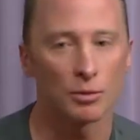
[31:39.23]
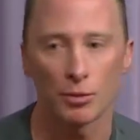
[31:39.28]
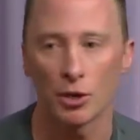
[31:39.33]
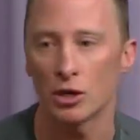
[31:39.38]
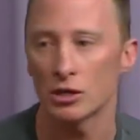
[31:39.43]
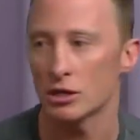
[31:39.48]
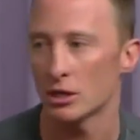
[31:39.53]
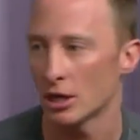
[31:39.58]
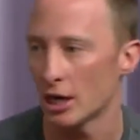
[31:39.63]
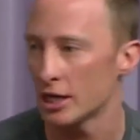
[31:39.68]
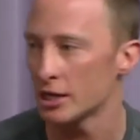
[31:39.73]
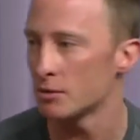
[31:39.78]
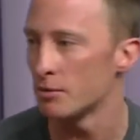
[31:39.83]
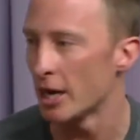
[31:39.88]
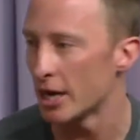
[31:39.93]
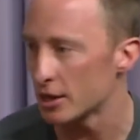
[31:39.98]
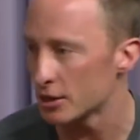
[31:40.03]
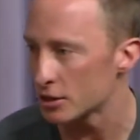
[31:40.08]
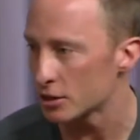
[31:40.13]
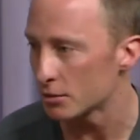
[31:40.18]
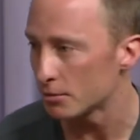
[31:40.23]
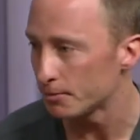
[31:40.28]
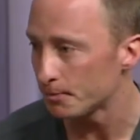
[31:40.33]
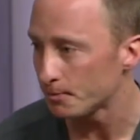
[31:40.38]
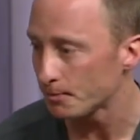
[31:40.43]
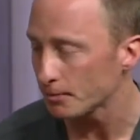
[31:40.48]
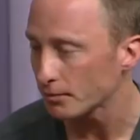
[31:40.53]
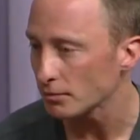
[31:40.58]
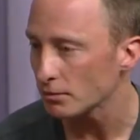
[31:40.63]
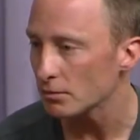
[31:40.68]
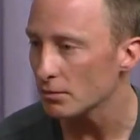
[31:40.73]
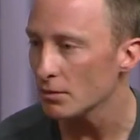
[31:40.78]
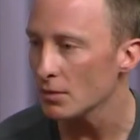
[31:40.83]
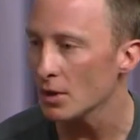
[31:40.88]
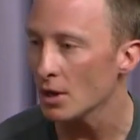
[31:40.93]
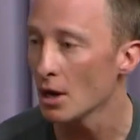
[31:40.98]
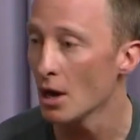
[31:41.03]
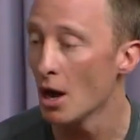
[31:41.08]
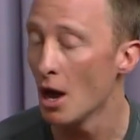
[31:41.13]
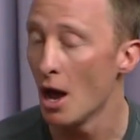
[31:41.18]
to personalized medicine.
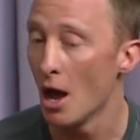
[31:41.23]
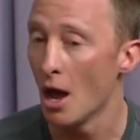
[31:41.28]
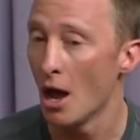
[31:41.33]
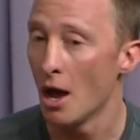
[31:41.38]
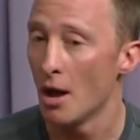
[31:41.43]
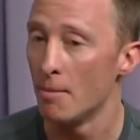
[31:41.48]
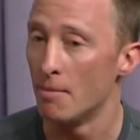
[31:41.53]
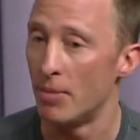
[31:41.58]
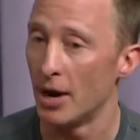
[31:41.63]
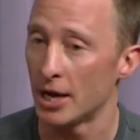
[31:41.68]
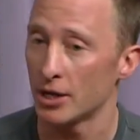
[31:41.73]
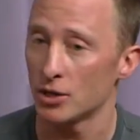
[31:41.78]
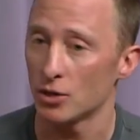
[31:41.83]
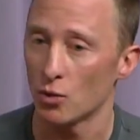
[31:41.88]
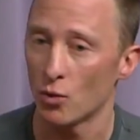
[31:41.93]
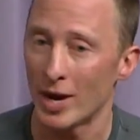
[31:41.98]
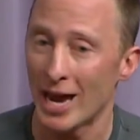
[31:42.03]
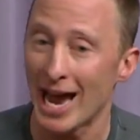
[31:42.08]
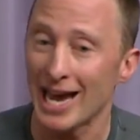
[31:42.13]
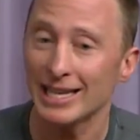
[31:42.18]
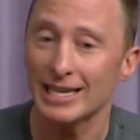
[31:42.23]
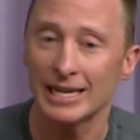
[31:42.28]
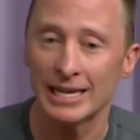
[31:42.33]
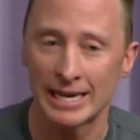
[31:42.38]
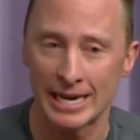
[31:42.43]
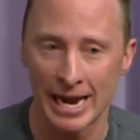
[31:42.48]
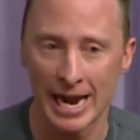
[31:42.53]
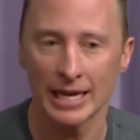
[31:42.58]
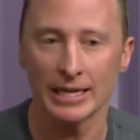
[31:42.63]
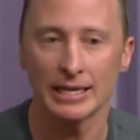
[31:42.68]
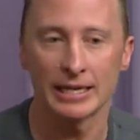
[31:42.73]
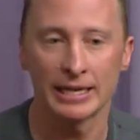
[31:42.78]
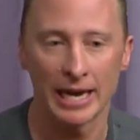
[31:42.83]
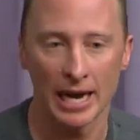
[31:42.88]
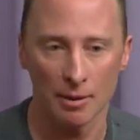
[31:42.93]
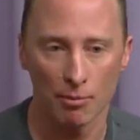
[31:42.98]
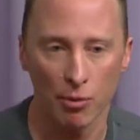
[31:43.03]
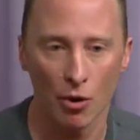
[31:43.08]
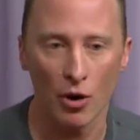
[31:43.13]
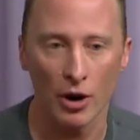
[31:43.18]
But we had to get to
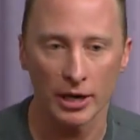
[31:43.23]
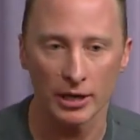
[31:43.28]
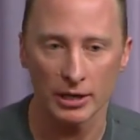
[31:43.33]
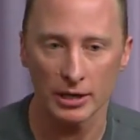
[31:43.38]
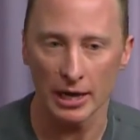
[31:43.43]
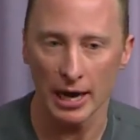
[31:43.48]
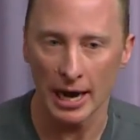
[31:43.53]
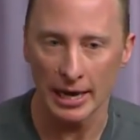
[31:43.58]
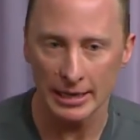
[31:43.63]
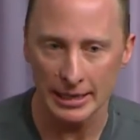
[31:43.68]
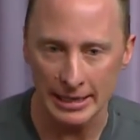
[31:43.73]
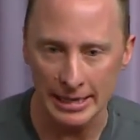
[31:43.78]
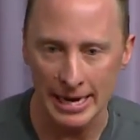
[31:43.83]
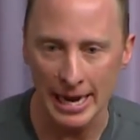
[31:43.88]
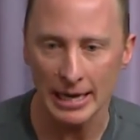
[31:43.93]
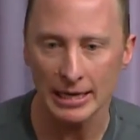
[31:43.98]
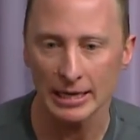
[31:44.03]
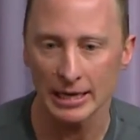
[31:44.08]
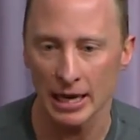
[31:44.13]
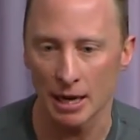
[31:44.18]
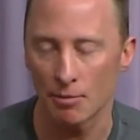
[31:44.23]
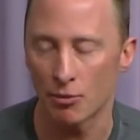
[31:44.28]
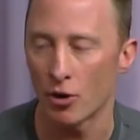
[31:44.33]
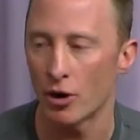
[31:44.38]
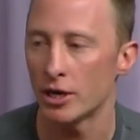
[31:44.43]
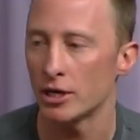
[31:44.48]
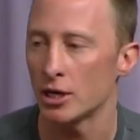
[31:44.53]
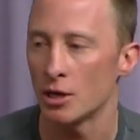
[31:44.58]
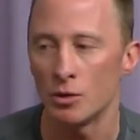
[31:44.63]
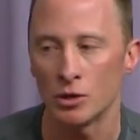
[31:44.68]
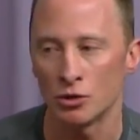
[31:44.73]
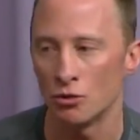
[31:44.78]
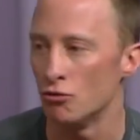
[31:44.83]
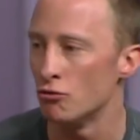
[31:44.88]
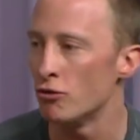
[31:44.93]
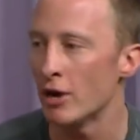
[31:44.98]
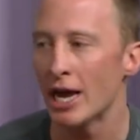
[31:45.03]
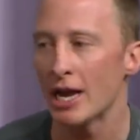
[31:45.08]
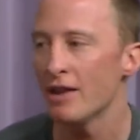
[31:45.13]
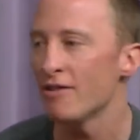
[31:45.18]
that point, and to get to that point, it was
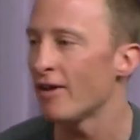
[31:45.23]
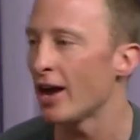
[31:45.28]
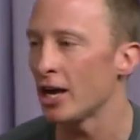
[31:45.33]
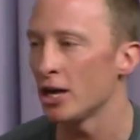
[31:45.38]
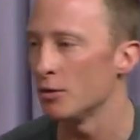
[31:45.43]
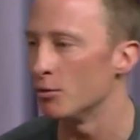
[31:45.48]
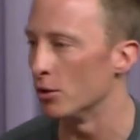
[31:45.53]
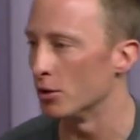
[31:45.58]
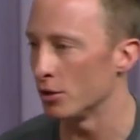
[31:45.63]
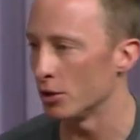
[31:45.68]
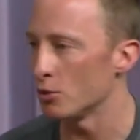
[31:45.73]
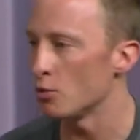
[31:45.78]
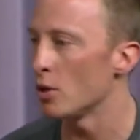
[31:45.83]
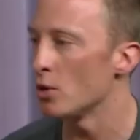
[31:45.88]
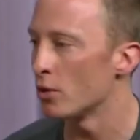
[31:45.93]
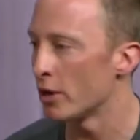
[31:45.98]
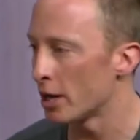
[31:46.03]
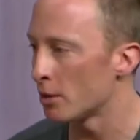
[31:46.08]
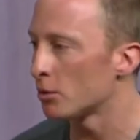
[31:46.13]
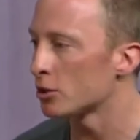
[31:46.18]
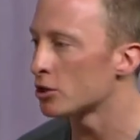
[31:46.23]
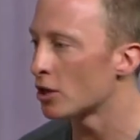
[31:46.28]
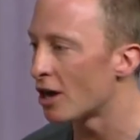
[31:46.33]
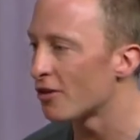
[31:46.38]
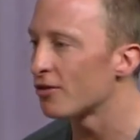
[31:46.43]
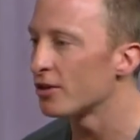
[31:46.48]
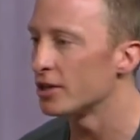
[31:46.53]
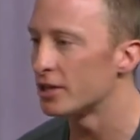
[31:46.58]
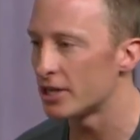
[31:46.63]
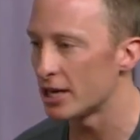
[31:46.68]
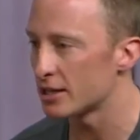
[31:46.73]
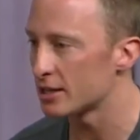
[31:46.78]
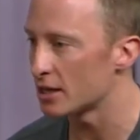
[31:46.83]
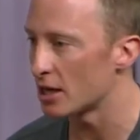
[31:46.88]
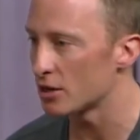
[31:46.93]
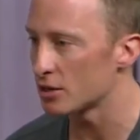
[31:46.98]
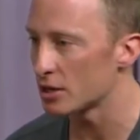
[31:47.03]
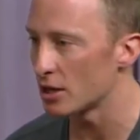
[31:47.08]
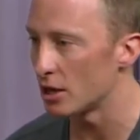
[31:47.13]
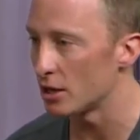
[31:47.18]
really valuable that we were able to offer the tests
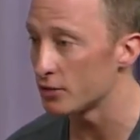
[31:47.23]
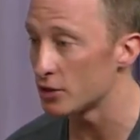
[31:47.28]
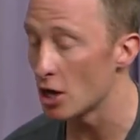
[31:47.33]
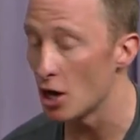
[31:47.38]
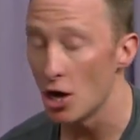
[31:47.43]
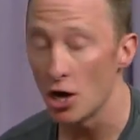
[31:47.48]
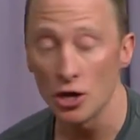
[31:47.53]
ourselves.